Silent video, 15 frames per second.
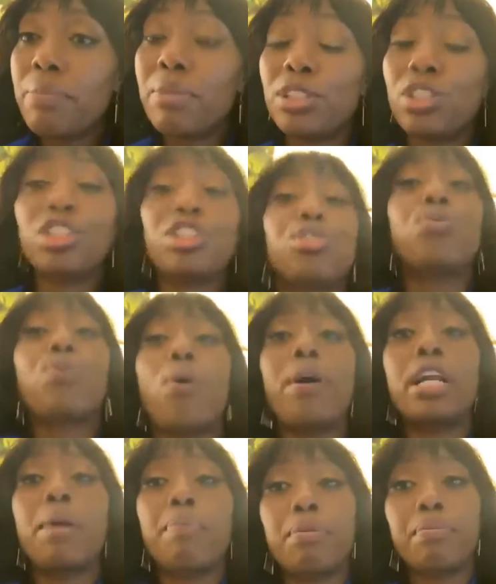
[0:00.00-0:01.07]
but just
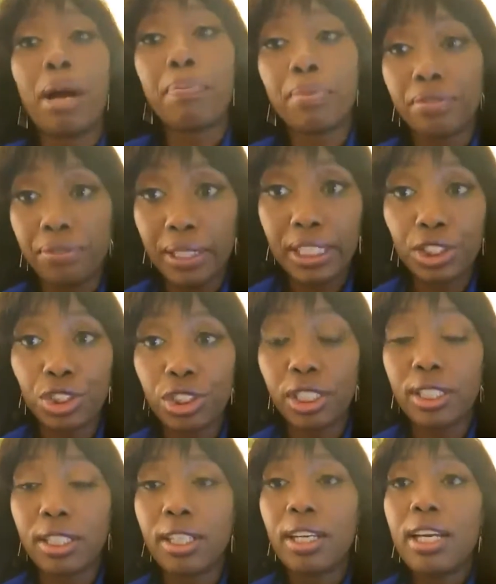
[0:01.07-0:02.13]
growing up in my
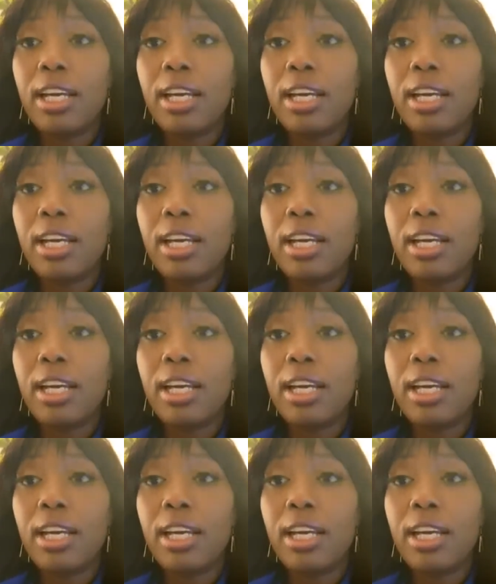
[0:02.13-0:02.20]
profession.